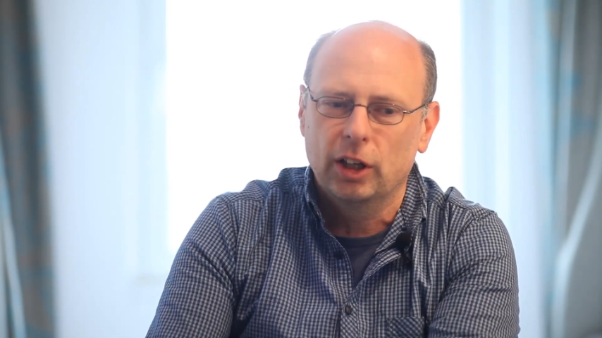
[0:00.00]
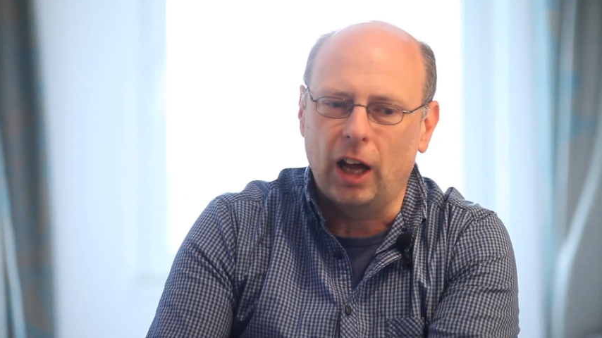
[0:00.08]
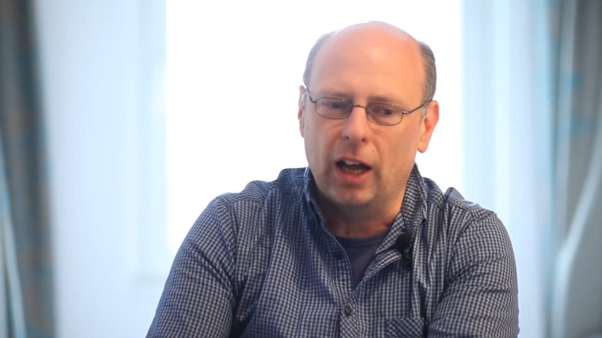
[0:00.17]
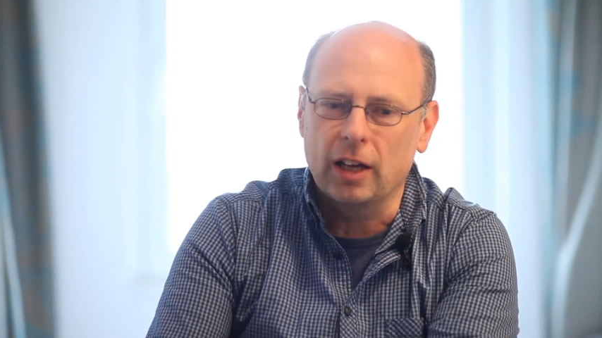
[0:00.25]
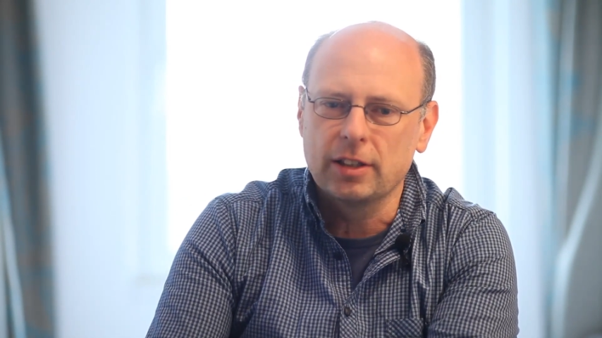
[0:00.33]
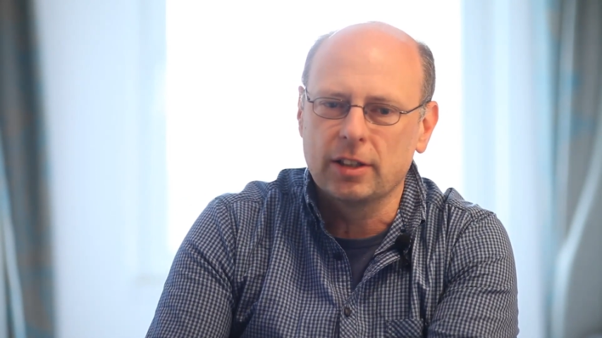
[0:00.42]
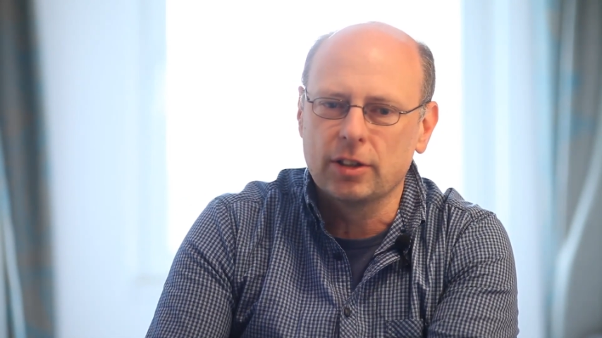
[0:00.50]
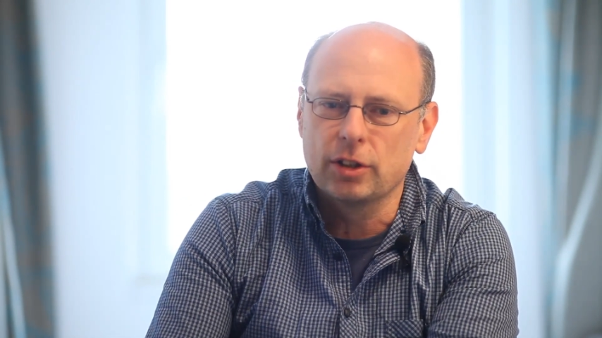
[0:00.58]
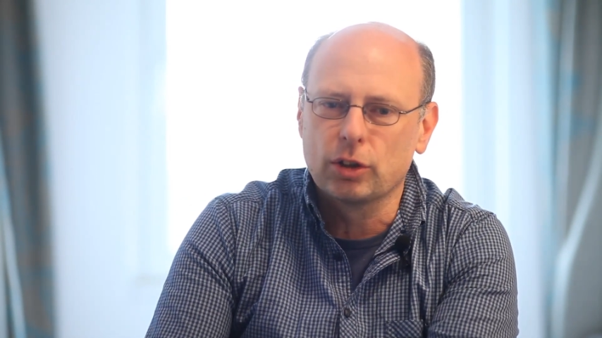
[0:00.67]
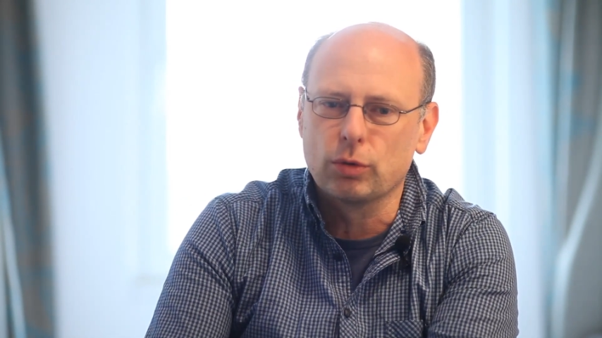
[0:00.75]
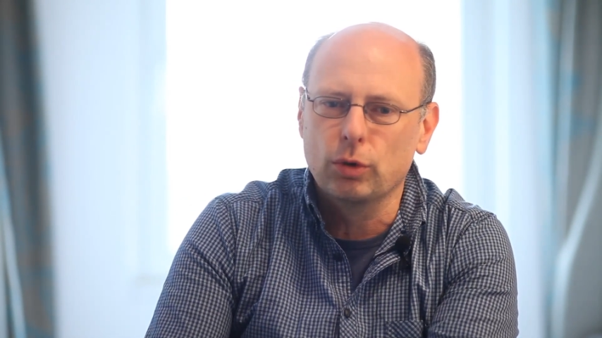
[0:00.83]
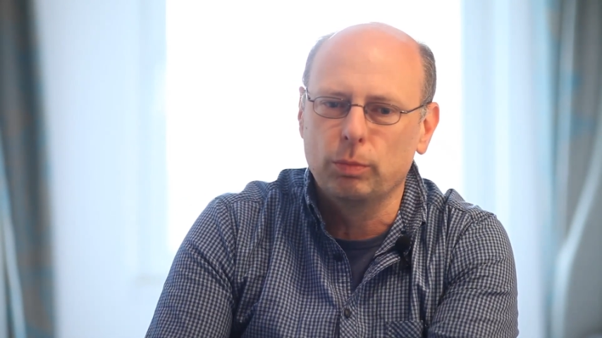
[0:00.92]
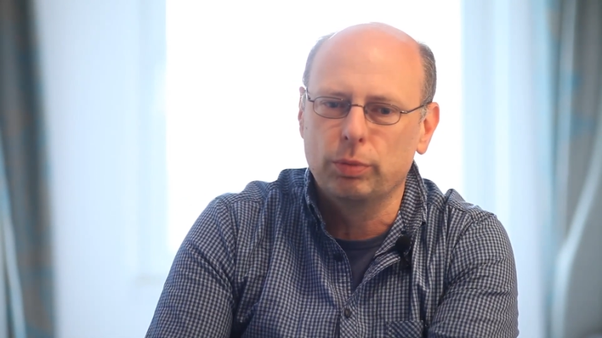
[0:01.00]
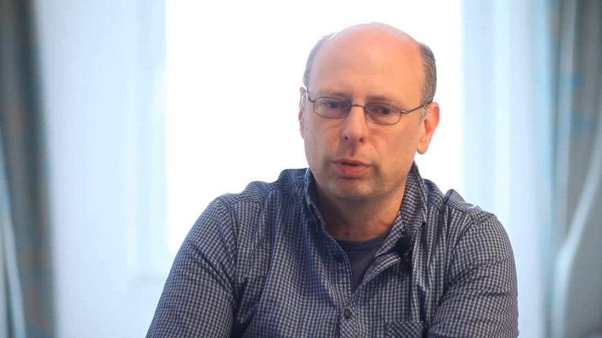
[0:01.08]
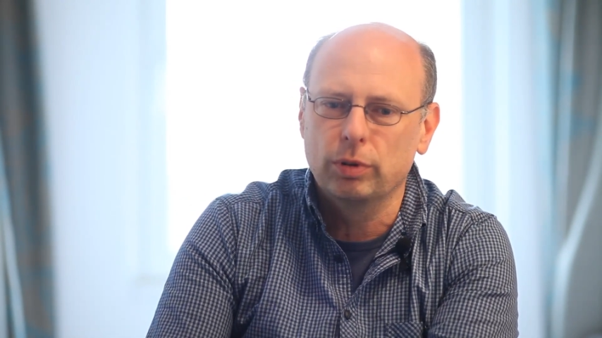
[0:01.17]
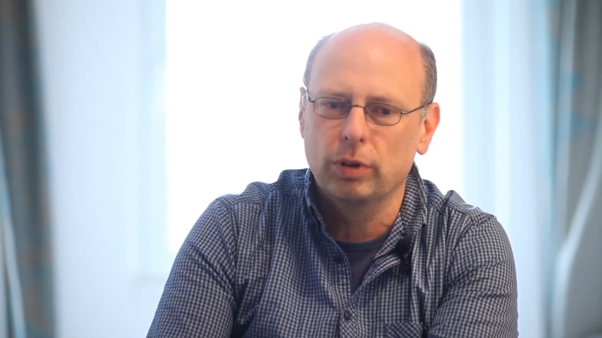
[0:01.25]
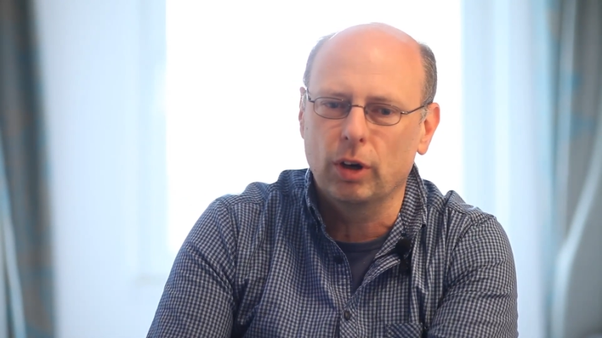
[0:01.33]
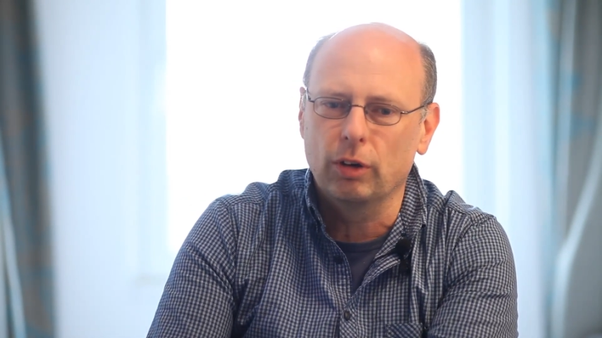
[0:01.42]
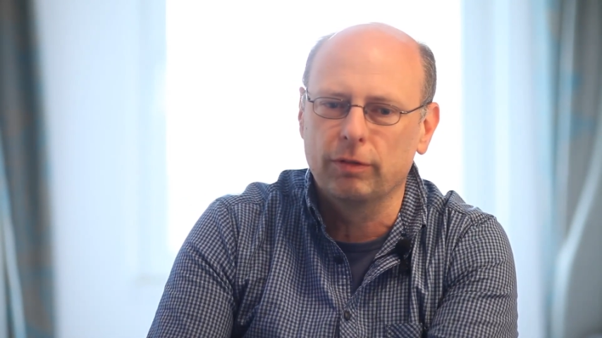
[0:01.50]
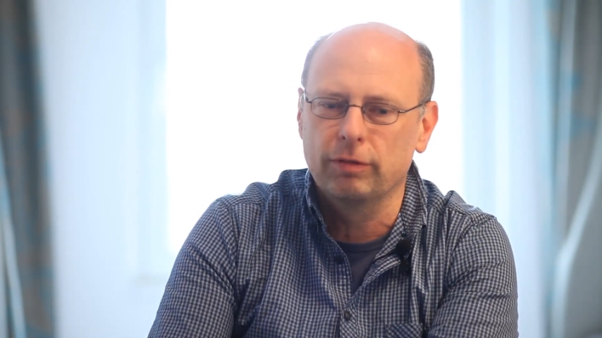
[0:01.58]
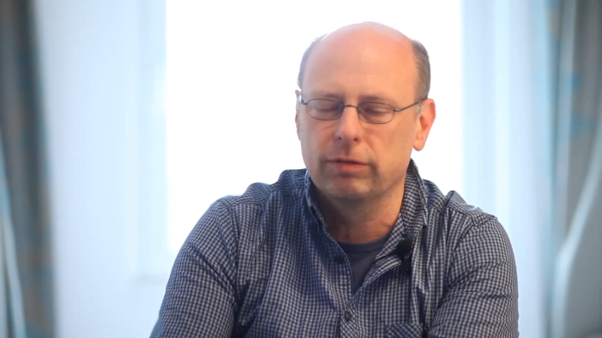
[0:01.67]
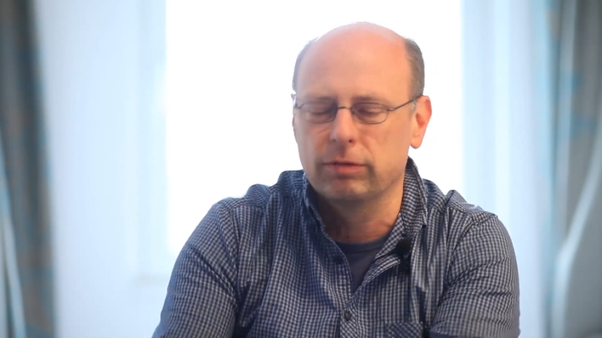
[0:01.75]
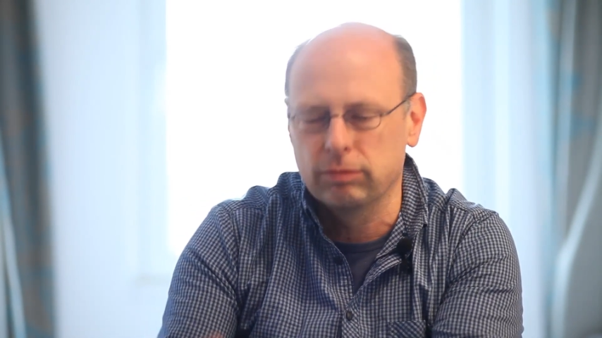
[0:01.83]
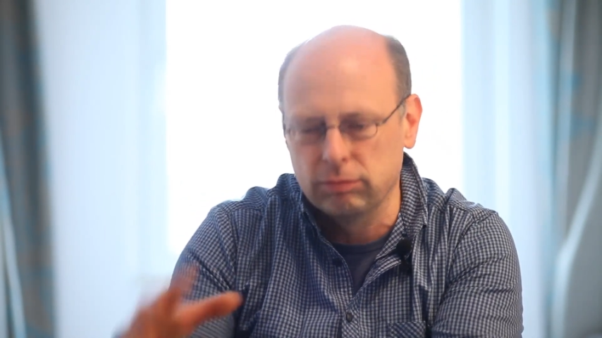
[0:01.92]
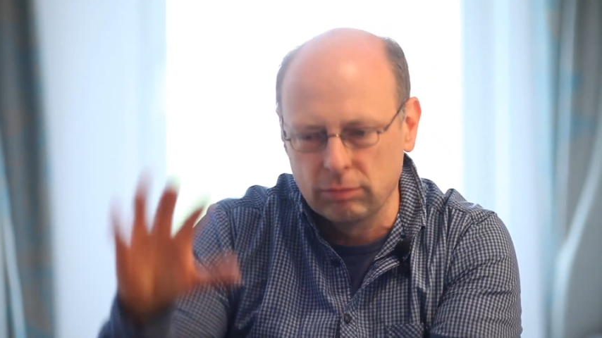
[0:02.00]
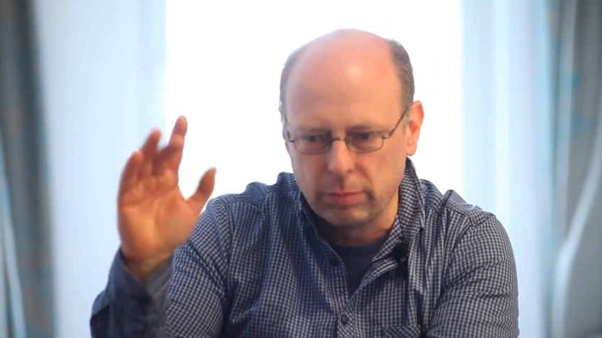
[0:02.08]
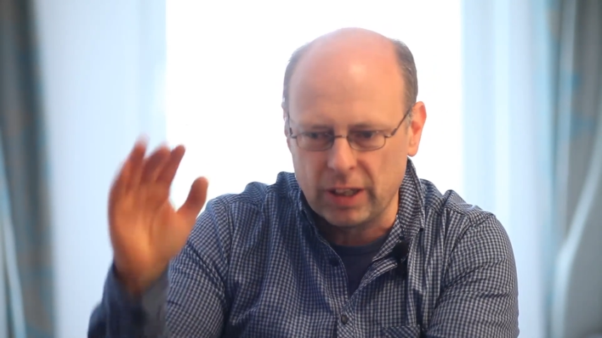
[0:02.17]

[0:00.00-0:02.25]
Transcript: us as a group of